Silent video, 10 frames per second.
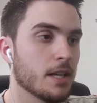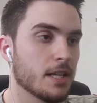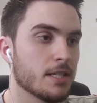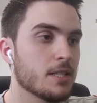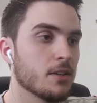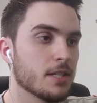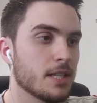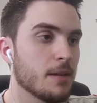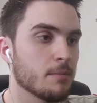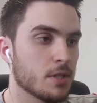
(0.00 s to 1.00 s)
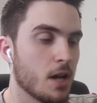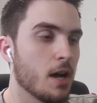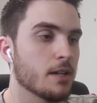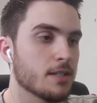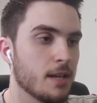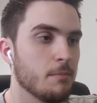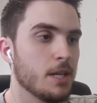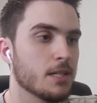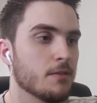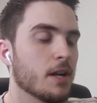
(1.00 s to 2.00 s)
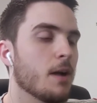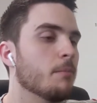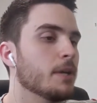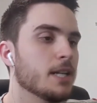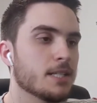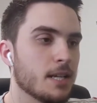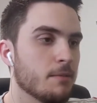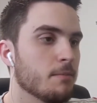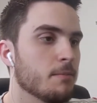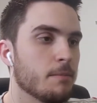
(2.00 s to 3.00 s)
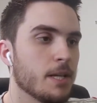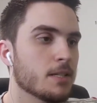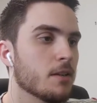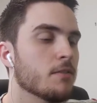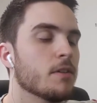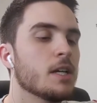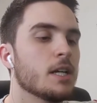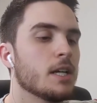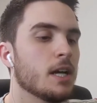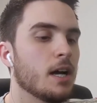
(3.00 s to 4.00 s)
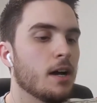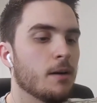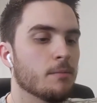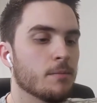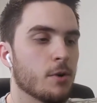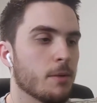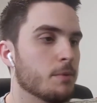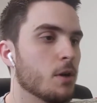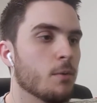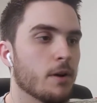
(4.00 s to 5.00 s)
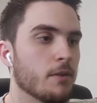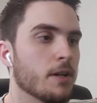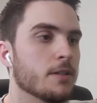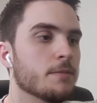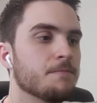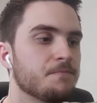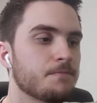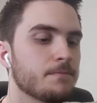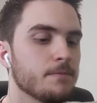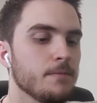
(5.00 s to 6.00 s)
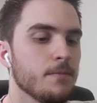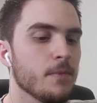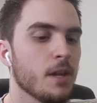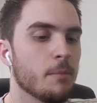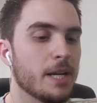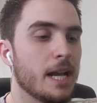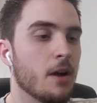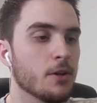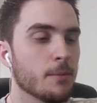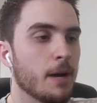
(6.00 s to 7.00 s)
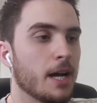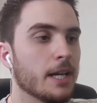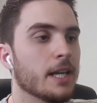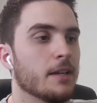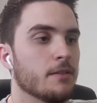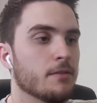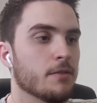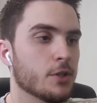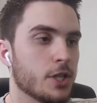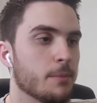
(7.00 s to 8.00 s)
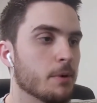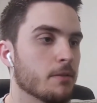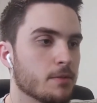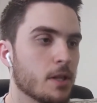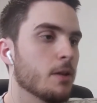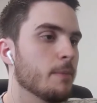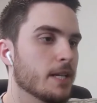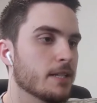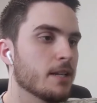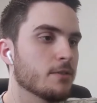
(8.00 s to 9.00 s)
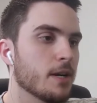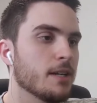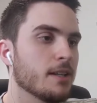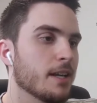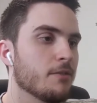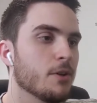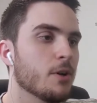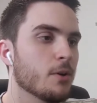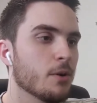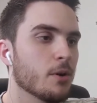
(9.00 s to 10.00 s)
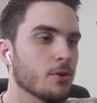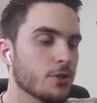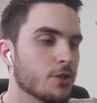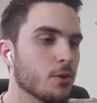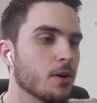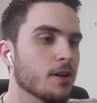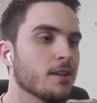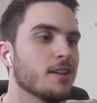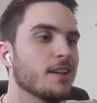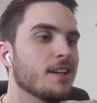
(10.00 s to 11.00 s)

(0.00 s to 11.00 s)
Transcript: It's still the same stock, same piece of a company, same piece of crypto, whatever it is. But now you're buying it for cheaper. So that makes sense, right? Like if you go to a grocery store